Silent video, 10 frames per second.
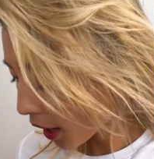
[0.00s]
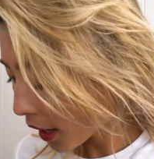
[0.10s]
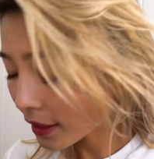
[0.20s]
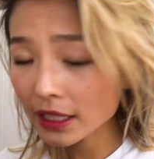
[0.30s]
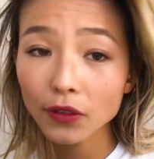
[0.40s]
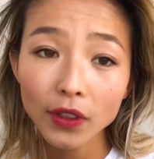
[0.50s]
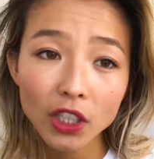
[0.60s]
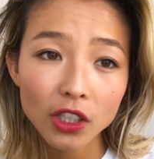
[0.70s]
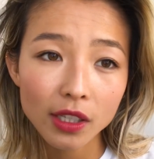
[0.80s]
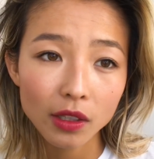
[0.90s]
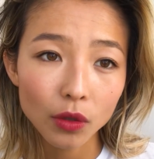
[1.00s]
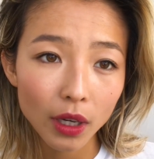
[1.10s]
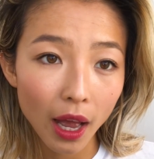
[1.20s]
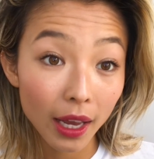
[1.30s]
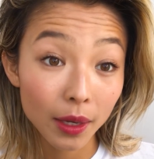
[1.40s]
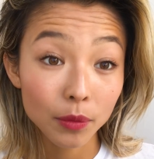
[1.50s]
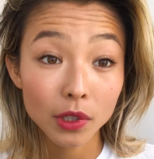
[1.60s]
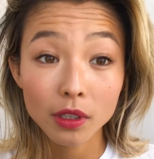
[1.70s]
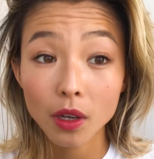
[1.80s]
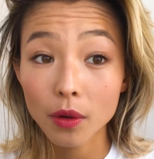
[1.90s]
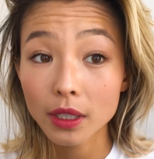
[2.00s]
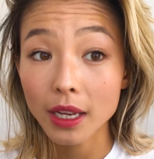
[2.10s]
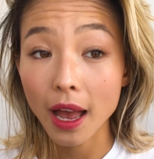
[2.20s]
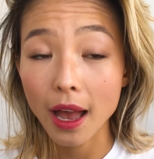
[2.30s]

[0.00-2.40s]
And to finish this look, I am just going to